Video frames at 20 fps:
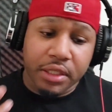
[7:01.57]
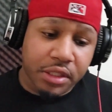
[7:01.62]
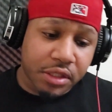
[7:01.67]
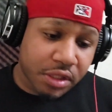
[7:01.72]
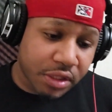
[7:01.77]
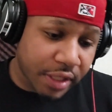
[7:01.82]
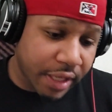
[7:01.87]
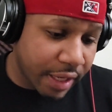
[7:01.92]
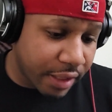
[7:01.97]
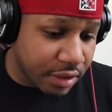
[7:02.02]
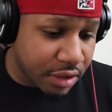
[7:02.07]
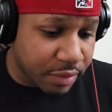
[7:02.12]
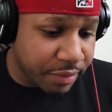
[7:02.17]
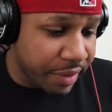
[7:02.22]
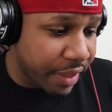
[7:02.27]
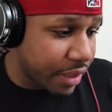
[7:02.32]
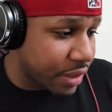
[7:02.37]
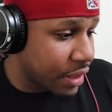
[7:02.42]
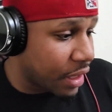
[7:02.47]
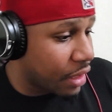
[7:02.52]
Shout out to
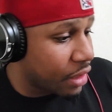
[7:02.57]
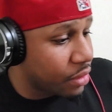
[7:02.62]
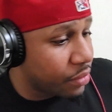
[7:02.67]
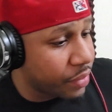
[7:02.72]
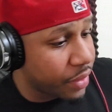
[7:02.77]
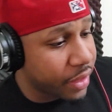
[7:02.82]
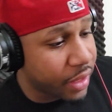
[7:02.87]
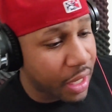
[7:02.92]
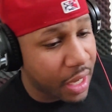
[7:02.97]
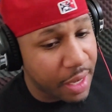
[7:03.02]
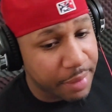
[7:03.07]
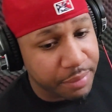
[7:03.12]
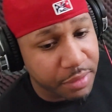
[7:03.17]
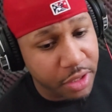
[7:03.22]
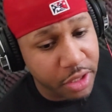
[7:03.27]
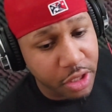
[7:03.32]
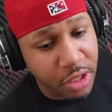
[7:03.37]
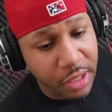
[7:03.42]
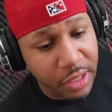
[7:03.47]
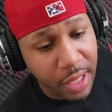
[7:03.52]
Max Holloway. I'm
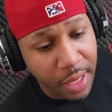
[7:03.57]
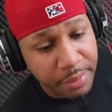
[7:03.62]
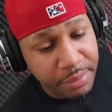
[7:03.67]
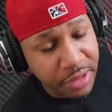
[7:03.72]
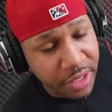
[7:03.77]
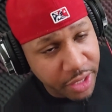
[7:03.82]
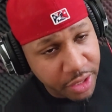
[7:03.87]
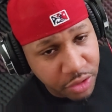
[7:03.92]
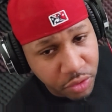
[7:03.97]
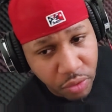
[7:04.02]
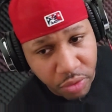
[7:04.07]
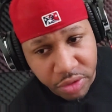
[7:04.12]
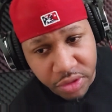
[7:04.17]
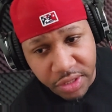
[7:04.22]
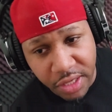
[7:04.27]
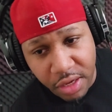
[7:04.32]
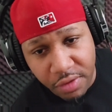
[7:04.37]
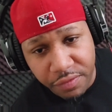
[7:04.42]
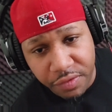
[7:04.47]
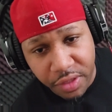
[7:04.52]
leaning towards
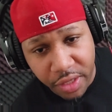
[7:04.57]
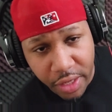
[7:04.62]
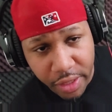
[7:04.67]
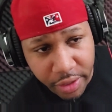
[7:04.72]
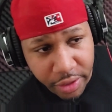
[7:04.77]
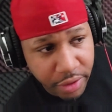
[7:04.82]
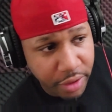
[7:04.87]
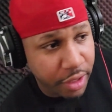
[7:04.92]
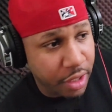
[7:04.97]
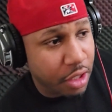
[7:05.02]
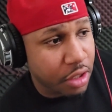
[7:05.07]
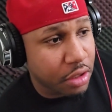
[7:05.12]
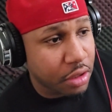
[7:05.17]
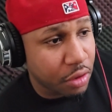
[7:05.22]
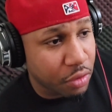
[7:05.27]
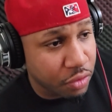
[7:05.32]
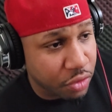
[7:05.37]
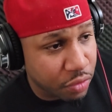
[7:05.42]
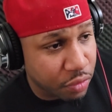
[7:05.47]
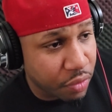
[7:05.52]
Calvin Kattar in a
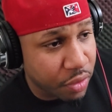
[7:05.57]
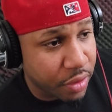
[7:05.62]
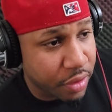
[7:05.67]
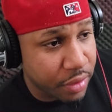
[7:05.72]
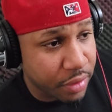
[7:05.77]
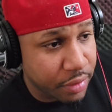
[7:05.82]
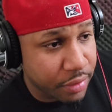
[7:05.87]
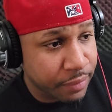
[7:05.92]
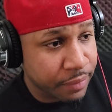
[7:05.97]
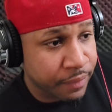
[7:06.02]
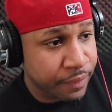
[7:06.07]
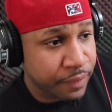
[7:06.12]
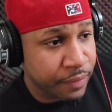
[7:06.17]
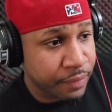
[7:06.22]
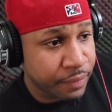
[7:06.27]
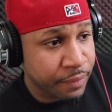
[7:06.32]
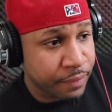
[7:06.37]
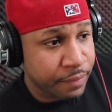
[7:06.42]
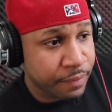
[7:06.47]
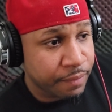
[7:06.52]
close one.
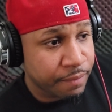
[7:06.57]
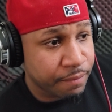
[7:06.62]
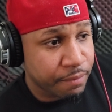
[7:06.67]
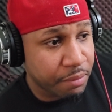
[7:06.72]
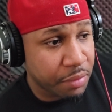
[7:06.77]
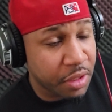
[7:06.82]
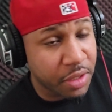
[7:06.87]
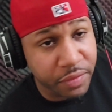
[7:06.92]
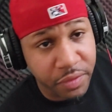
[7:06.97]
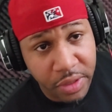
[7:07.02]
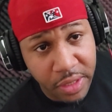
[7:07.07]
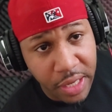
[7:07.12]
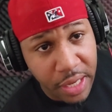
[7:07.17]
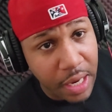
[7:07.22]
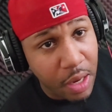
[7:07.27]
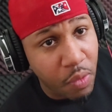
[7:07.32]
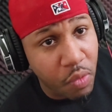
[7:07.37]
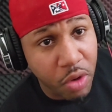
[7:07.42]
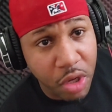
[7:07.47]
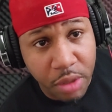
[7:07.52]
Believe it or not, I
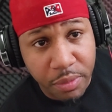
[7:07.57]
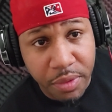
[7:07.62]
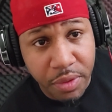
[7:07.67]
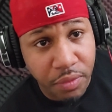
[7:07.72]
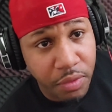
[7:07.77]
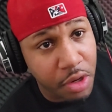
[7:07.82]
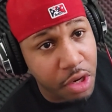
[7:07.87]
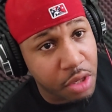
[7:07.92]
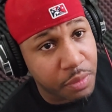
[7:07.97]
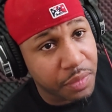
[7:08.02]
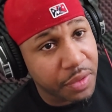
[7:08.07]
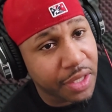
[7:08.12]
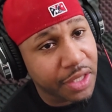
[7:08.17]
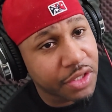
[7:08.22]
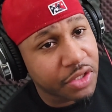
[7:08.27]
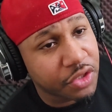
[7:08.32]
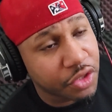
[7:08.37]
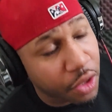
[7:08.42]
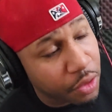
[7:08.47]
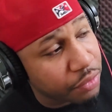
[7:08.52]
want to be wrong, but I
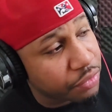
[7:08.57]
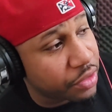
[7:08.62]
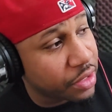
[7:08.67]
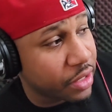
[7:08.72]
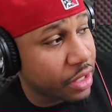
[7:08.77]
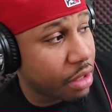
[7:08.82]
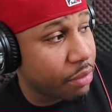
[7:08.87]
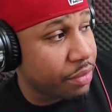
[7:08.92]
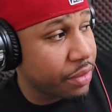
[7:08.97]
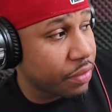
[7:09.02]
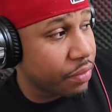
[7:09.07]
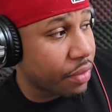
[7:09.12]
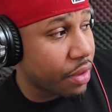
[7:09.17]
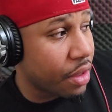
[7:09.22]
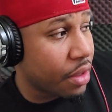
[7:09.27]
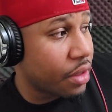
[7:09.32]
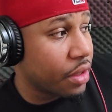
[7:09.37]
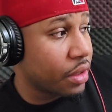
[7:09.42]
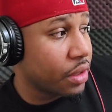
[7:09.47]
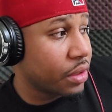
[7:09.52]
don't think I'll be
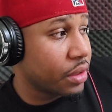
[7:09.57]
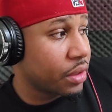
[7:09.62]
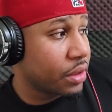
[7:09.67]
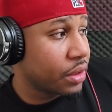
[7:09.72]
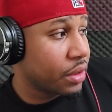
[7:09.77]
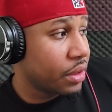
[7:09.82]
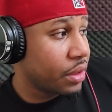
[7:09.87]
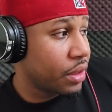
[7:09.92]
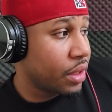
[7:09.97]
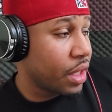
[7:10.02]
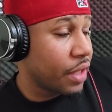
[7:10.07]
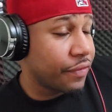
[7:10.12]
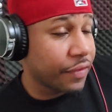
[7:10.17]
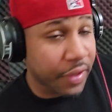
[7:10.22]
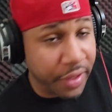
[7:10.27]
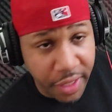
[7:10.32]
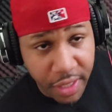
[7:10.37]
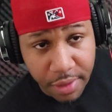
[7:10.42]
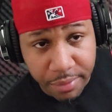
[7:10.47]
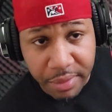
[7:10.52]
wrong. If
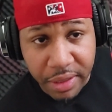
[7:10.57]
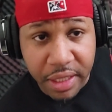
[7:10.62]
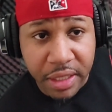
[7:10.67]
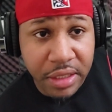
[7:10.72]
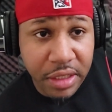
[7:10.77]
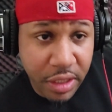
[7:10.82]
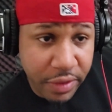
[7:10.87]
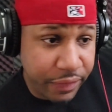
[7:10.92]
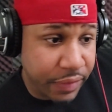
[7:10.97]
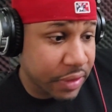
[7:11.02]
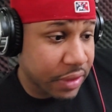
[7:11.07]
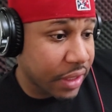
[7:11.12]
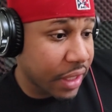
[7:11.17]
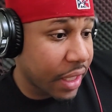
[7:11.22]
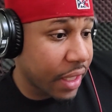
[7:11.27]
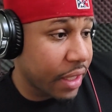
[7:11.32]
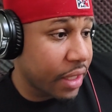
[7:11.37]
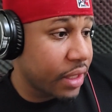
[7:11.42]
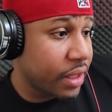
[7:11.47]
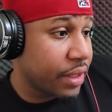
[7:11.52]
I am, I can live with
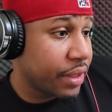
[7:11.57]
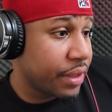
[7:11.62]
that.